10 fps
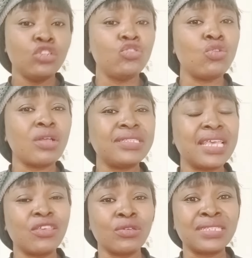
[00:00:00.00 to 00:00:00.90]
Do not
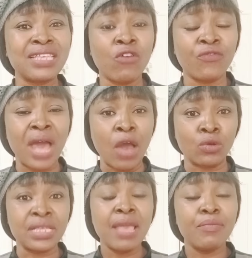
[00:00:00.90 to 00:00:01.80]
take yourself
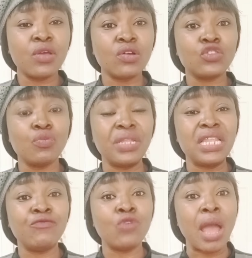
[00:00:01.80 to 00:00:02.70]
out because you
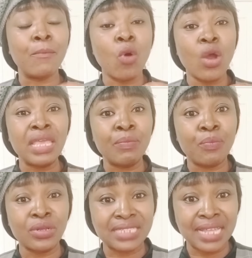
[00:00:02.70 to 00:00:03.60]
believe you are more
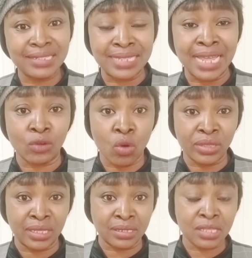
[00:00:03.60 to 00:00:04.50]
important than
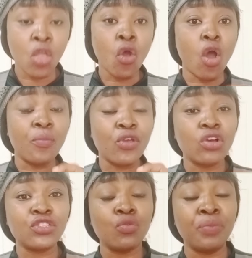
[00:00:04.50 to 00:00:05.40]
others or
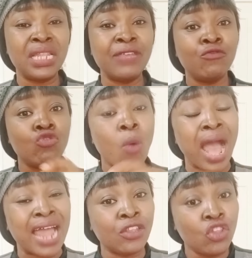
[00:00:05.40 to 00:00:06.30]
because you believe you
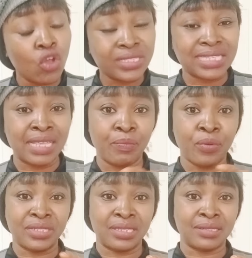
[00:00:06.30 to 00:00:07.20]
are not
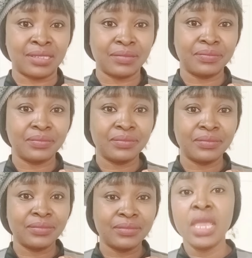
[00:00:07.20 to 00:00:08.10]
important.
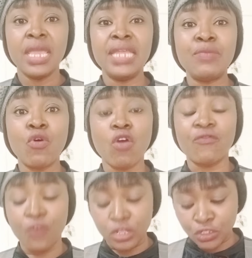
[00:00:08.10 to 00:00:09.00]
In the book
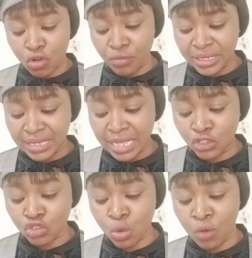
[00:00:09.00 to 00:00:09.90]
of 1 Corinthians
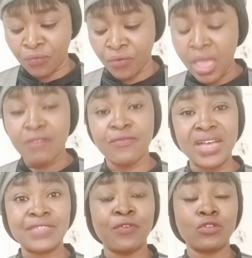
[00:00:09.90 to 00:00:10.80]
12,
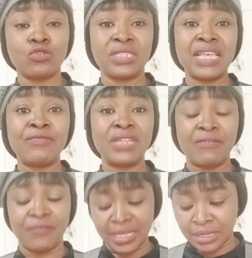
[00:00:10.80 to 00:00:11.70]
verse 4 to 7
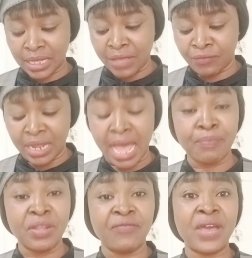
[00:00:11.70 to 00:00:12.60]
and verse 11,
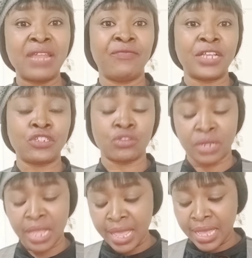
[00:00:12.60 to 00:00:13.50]
Amplified
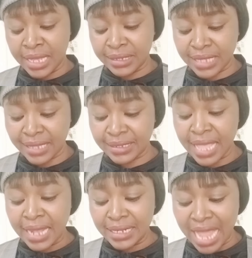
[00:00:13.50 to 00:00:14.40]
Version, it says,
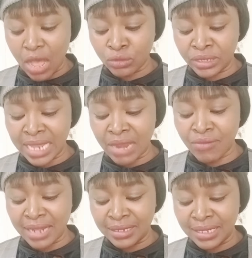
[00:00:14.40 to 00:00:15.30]
Now there
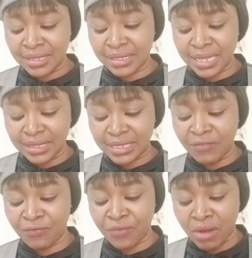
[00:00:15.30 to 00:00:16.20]
are
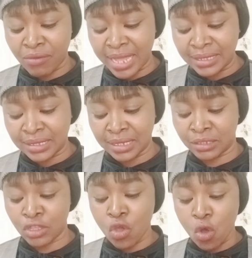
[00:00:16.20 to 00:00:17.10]
distinctive
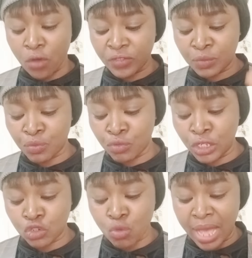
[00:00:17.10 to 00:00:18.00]
varieties of
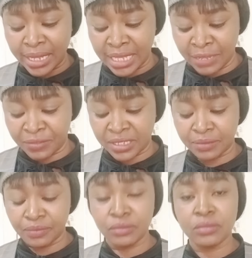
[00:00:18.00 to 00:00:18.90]
spiritual gifts,
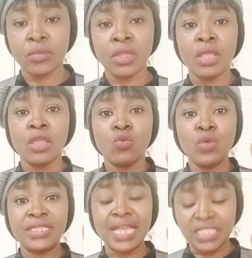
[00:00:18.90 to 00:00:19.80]

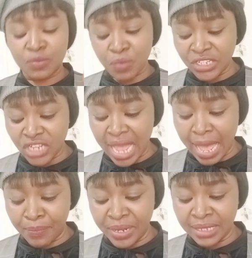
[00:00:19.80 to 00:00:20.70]
which are special
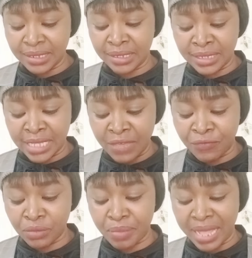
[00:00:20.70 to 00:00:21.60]
abilities
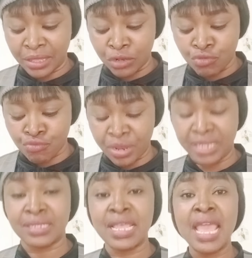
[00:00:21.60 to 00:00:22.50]
given by the
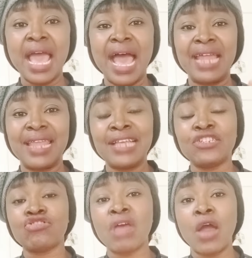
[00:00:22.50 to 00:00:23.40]
grace and
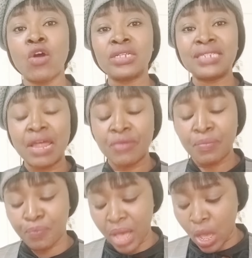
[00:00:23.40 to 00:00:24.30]

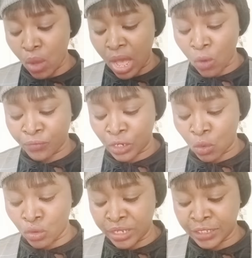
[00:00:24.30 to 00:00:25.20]
extraordinary power of the
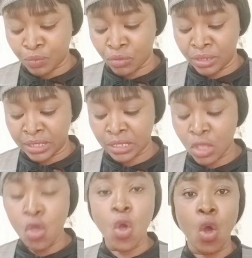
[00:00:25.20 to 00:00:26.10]
Holy Spirit
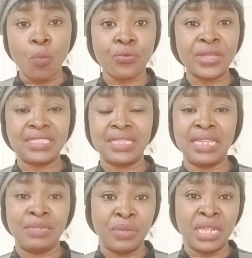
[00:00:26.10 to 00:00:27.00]
operating
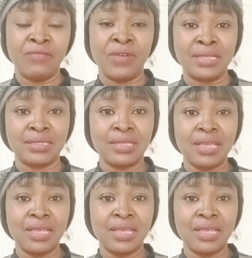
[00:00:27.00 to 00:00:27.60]
in believers.